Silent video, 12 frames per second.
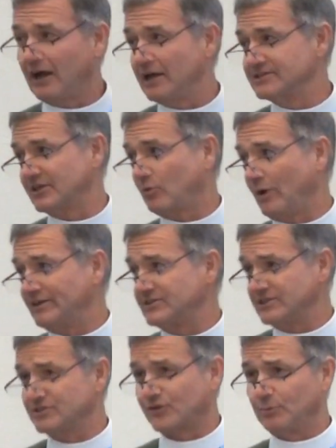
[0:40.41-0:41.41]

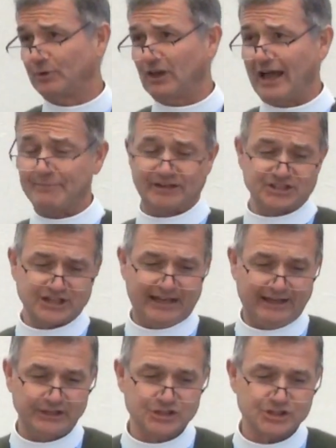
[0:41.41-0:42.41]
consequences from climate
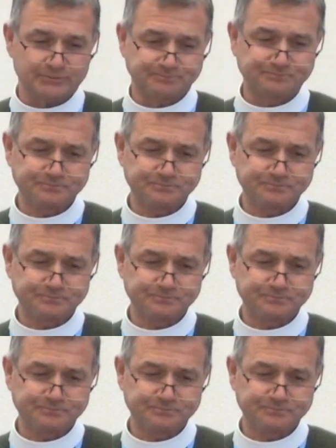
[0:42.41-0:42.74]
change.